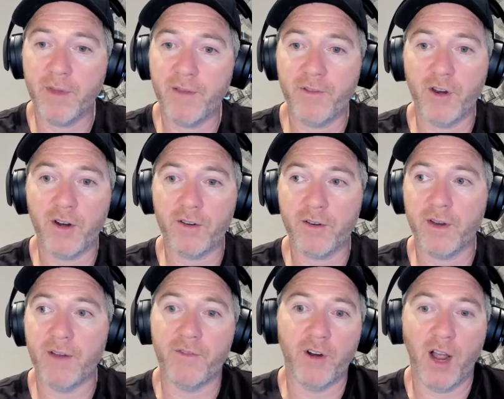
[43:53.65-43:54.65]
If
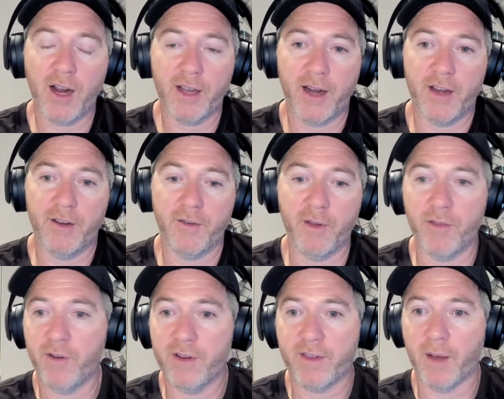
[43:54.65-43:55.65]
you like it and in
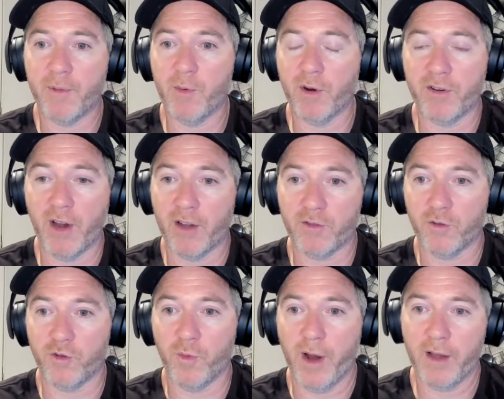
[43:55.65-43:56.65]
3 years' time you want to
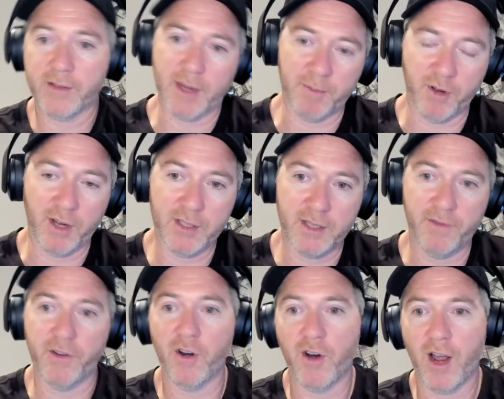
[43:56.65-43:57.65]
outsource your warehouse, come to us. If
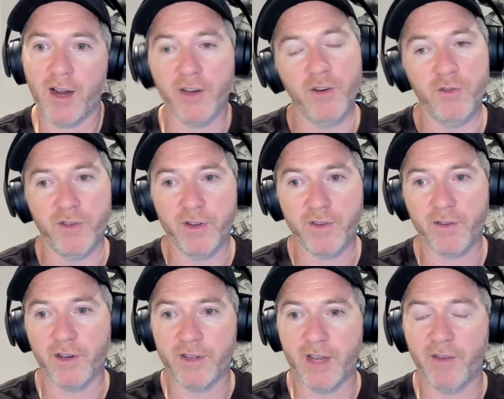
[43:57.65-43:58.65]
you don't like it, use this. It's
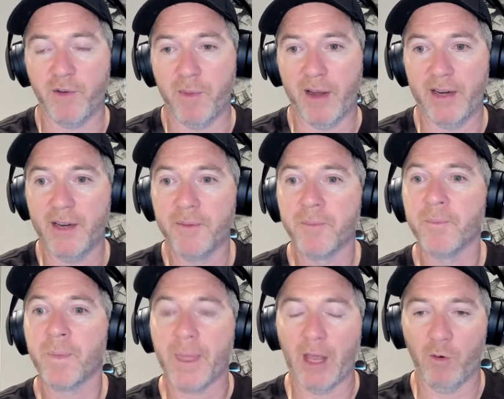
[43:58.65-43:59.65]
going to save you money
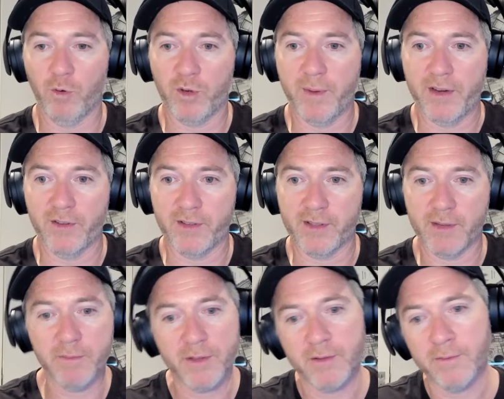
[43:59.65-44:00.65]
and automate your
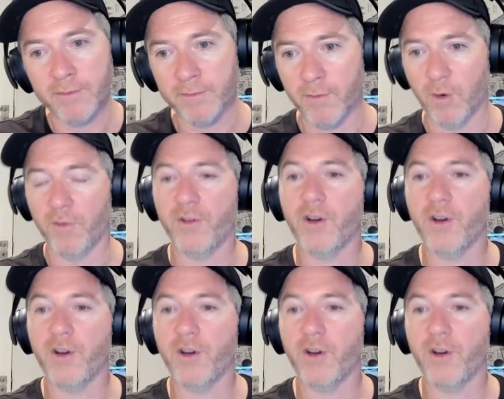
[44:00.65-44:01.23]
systems. Off you